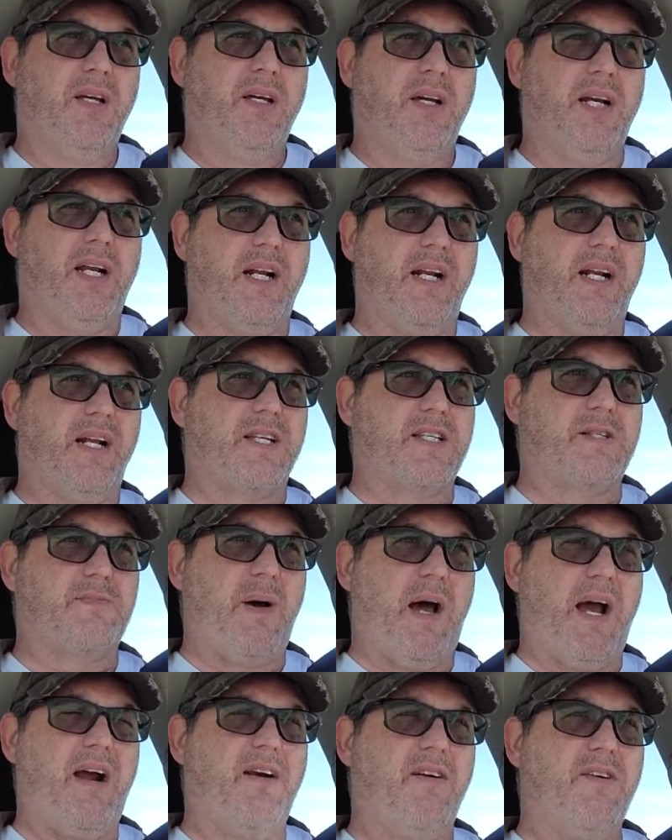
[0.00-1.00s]
and it
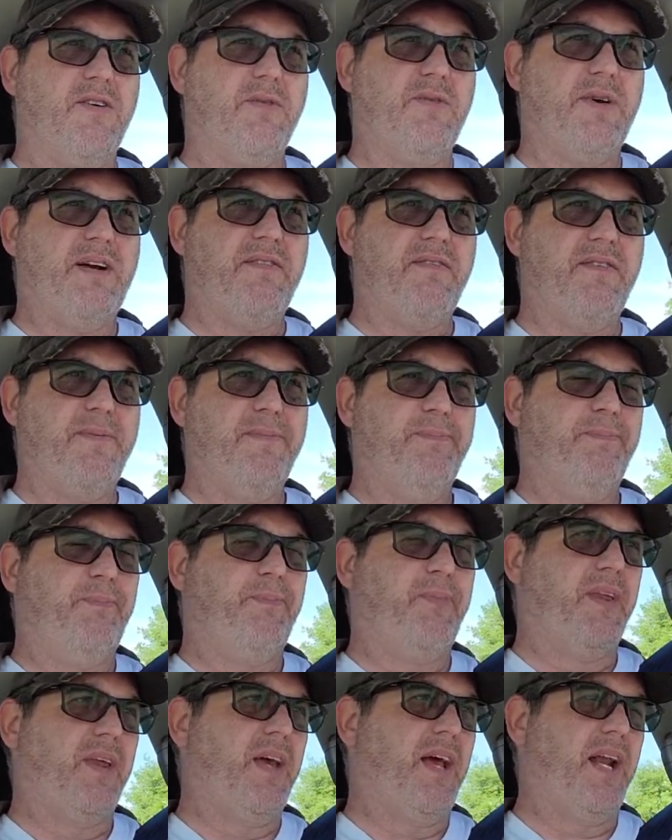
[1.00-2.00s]
expired or whatever.
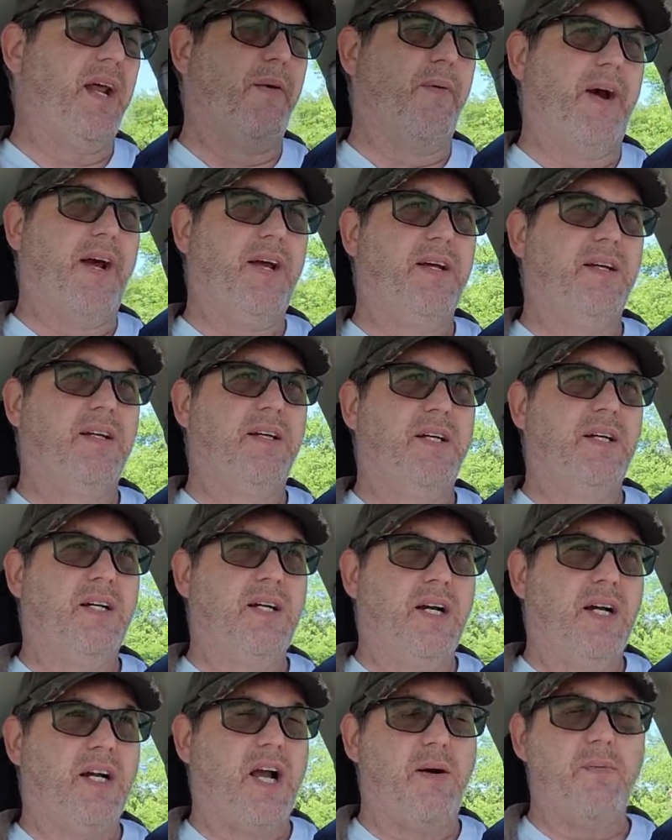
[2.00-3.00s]
Anyway,
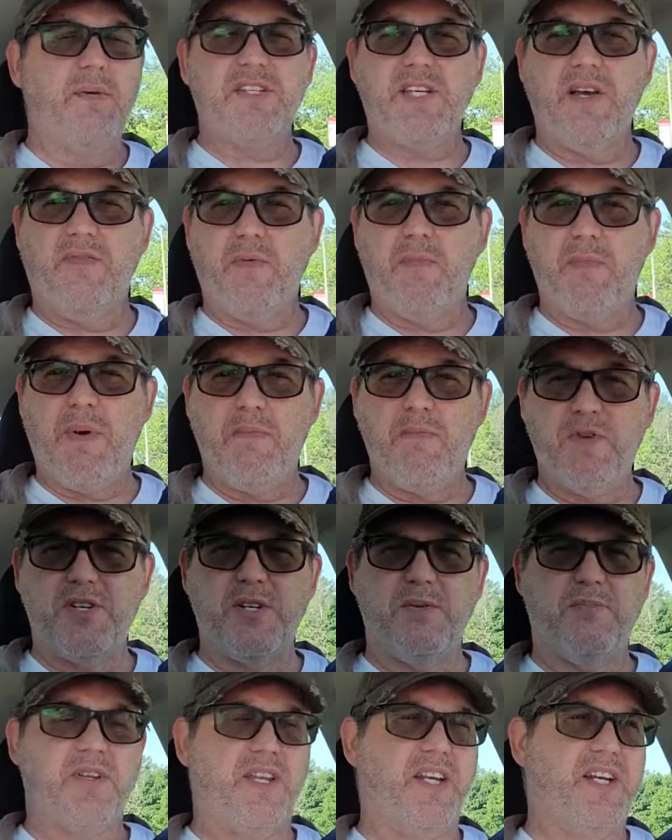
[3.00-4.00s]
got myself a
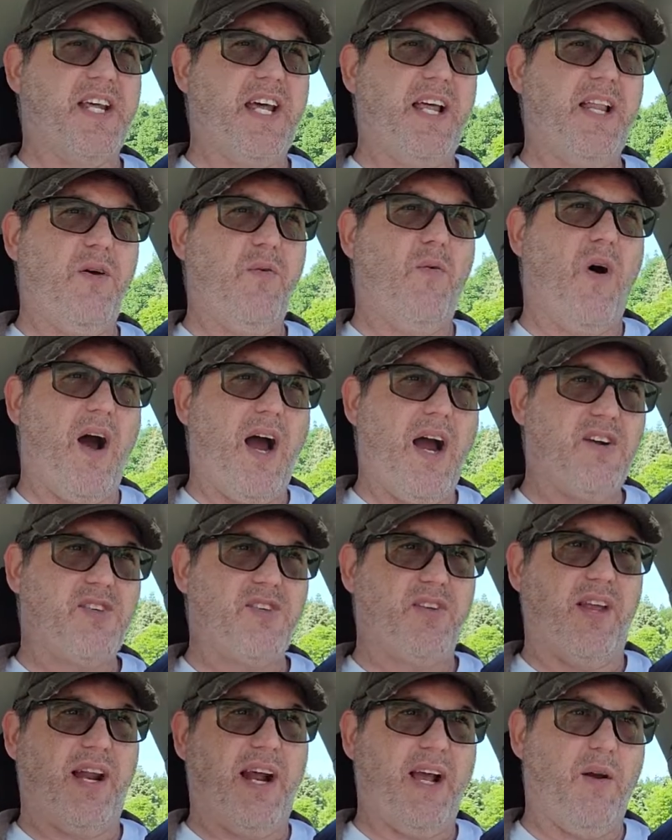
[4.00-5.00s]
membership to the Daily Wire
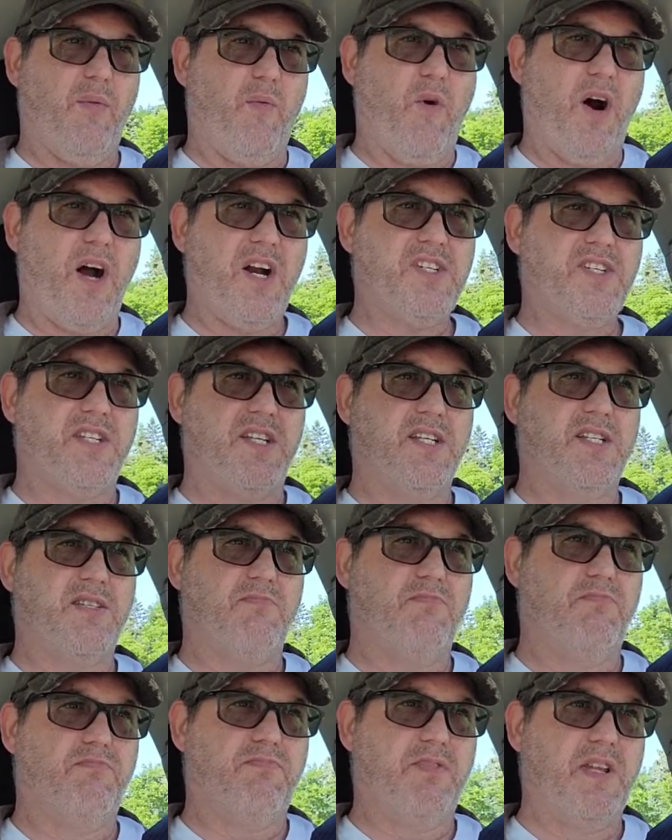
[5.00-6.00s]
so that I could watch this
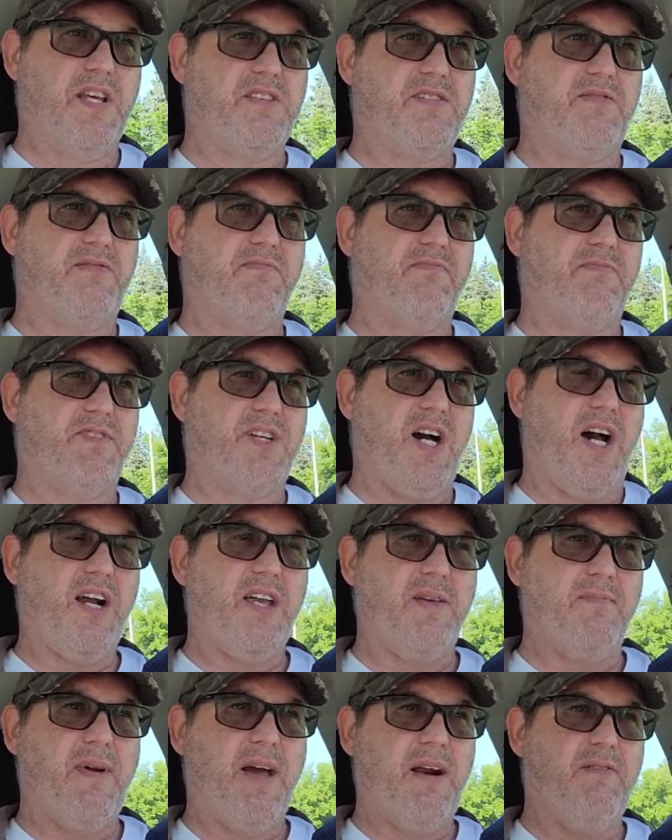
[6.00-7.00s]
this
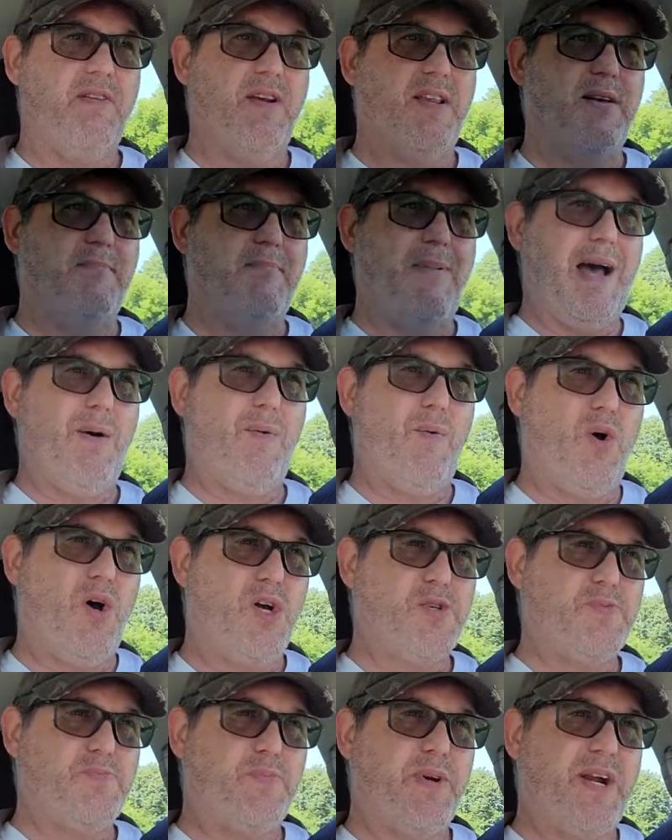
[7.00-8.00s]
documentary that Matt
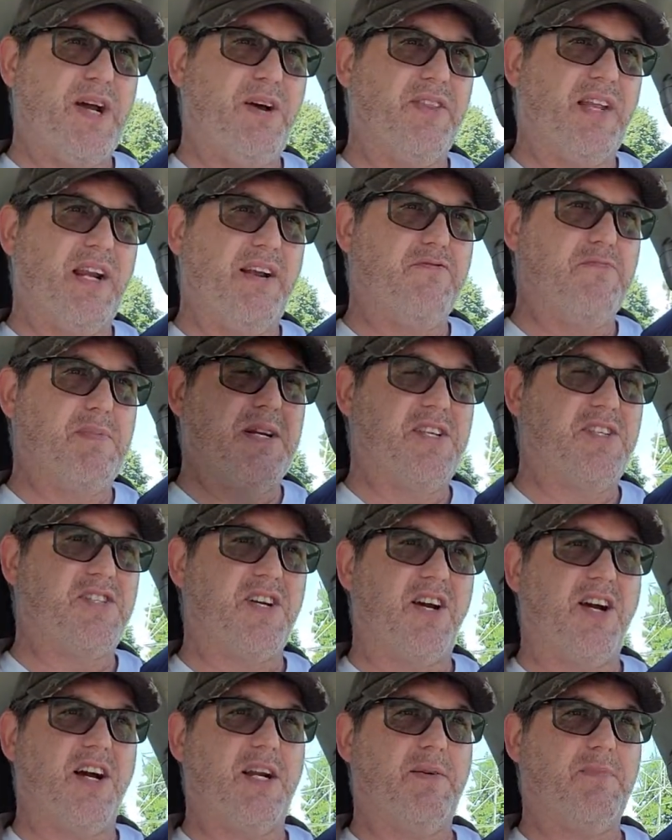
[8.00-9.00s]
Walsh put out that everybody's
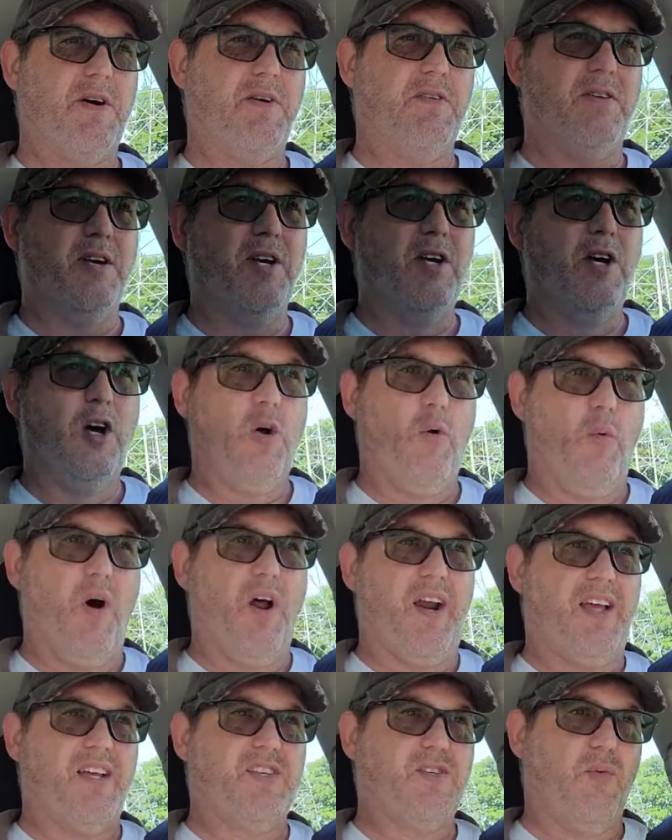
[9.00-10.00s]
talking about,
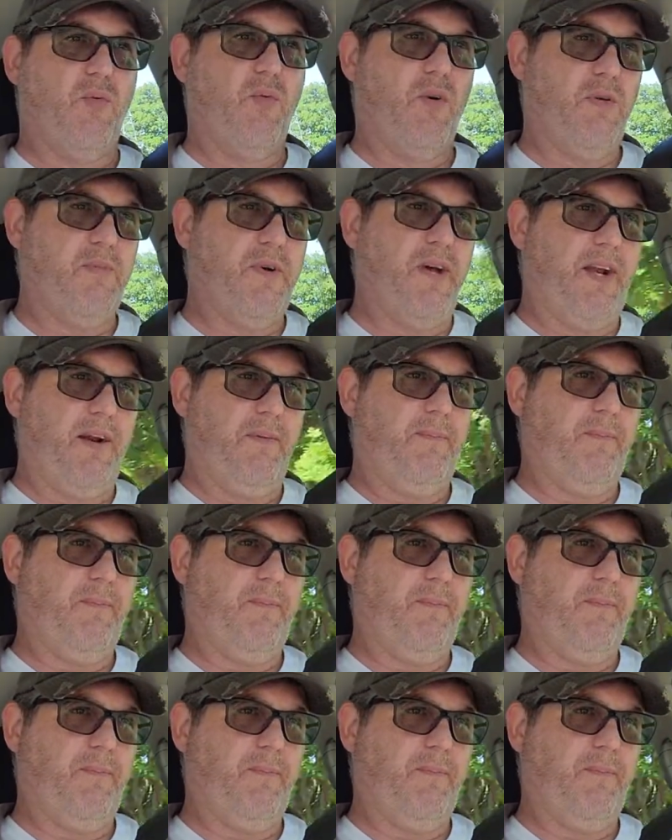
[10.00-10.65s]
What is a Woman?